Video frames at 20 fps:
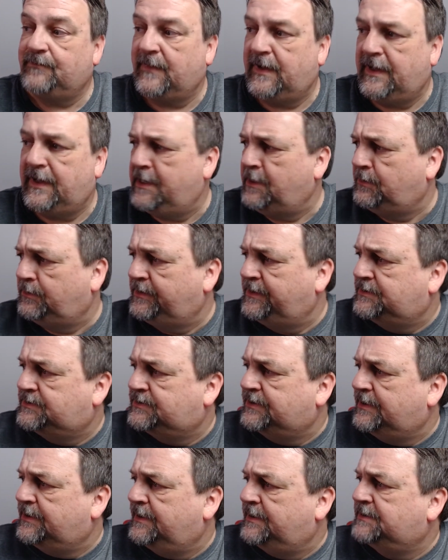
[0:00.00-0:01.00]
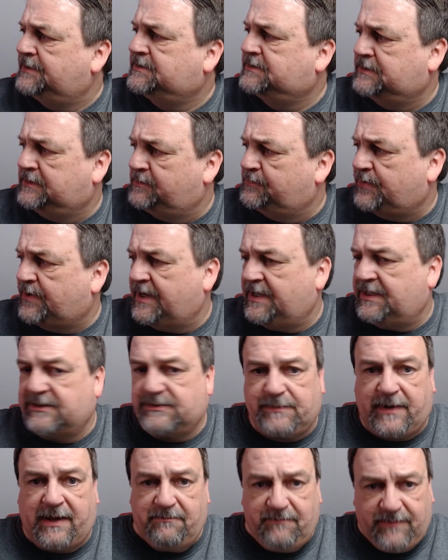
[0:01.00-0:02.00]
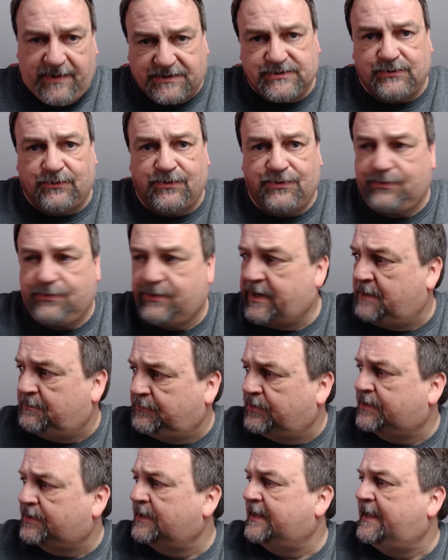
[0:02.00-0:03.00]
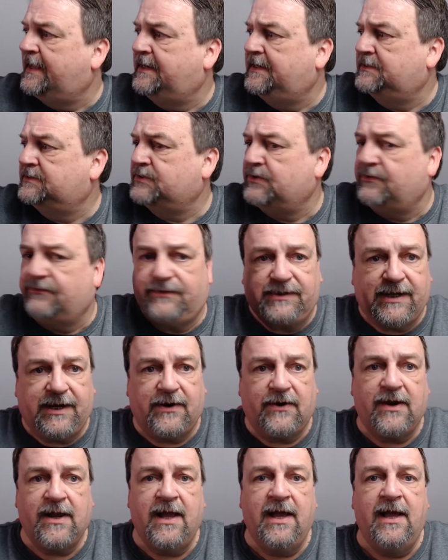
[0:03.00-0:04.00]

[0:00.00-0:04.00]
Equally slippery as my Pixel 3 I'm looking at. It's over there.